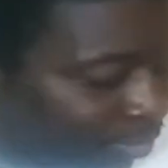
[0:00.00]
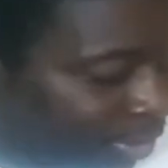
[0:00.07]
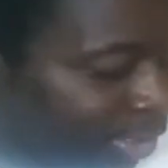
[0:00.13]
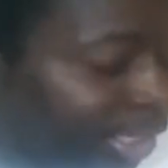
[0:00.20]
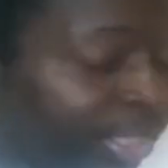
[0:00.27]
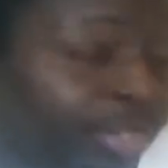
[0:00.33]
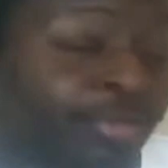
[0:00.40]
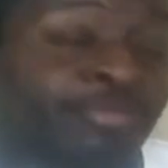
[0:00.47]

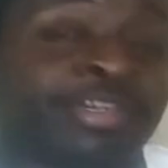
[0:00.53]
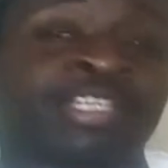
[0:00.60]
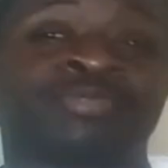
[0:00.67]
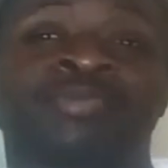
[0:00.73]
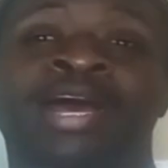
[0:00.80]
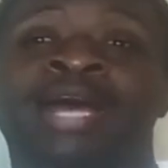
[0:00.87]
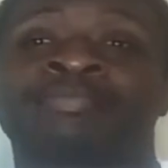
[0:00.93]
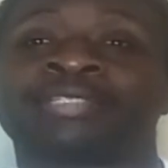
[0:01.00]
the reason
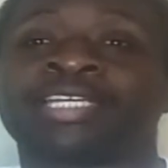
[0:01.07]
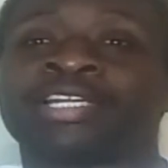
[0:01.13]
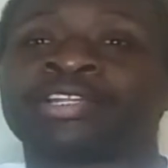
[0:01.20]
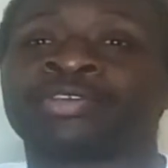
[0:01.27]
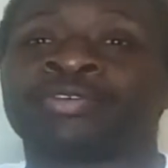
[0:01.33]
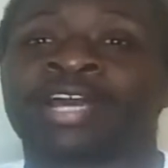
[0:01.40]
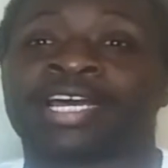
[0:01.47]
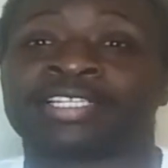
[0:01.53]
why I'm telling
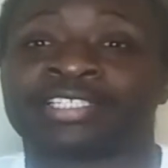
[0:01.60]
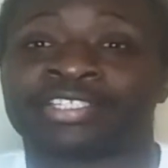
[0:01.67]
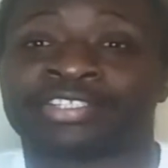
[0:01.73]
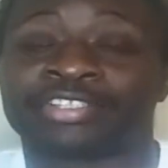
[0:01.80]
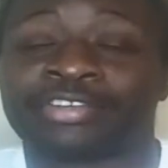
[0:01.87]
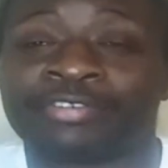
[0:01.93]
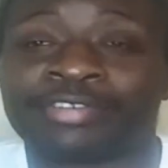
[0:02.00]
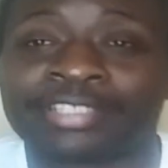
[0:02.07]
you guys the
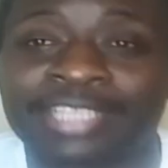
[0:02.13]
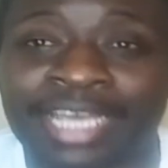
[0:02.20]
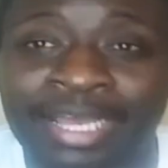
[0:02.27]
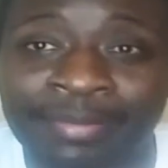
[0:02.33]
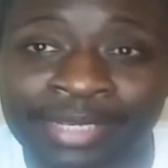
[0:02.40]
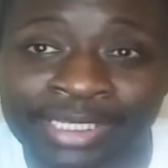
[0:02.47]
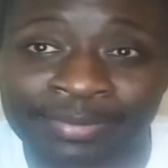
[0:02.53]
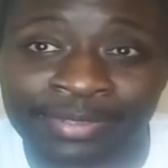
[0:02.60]
story time
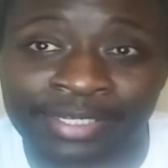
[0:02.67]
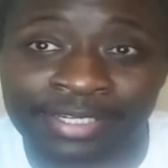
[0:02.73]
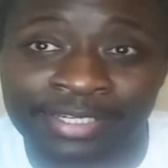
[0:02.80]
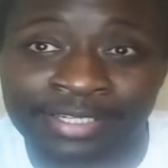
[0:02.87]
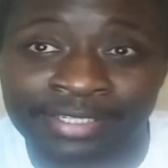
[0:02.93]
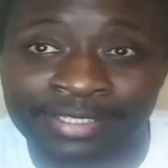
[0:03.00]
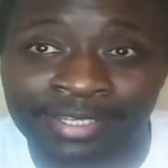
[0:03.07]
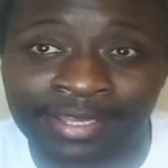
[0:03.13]
is
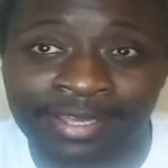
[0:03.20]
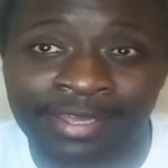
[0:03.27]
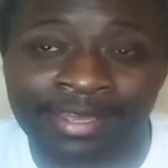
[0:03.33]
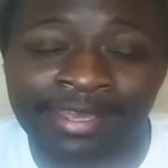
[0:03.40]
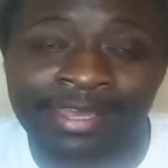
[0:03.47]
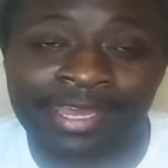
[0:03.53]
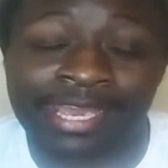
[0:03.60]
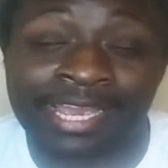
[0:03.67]
because
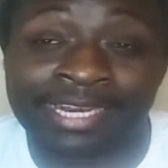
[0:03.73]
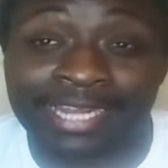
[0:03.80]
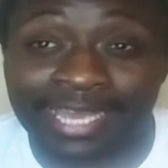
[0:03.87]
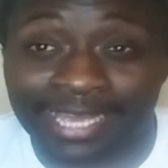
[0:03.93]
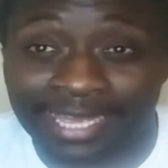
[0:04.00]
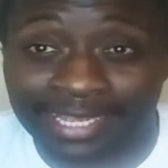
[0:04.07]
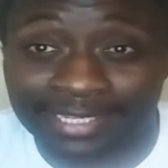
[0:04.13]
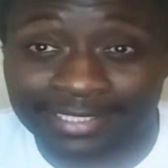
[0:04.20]
an
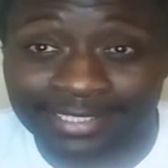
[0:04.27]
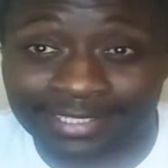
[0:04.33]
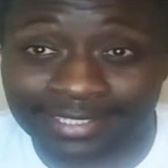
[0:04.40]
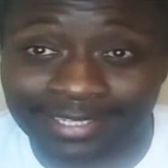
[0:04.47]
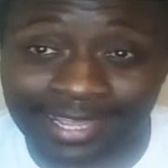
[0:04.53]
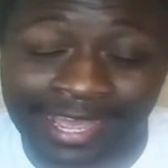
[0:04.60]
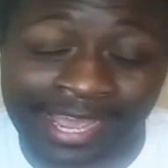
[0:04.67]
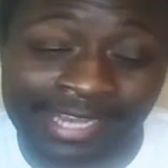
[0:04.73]
ex
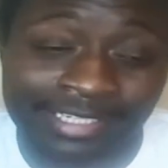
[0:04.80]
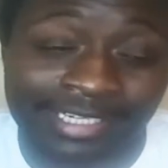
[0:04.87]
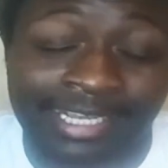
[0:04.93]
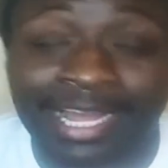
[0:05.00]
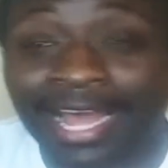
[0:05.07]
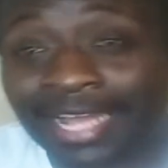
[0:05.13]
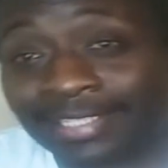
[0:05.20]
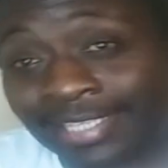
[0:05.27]
actually
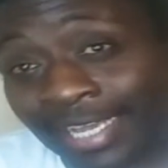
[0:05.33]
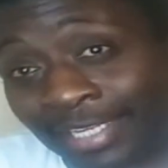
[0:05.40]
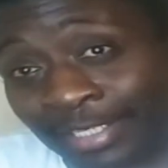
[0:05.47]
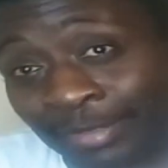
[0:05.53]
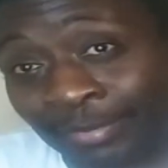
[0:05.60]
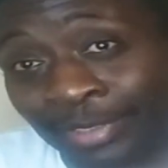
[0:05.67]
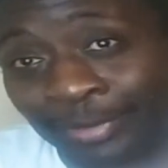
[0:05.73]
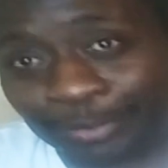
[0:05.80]
contacted
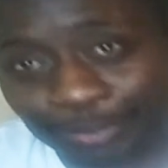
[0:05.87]
me.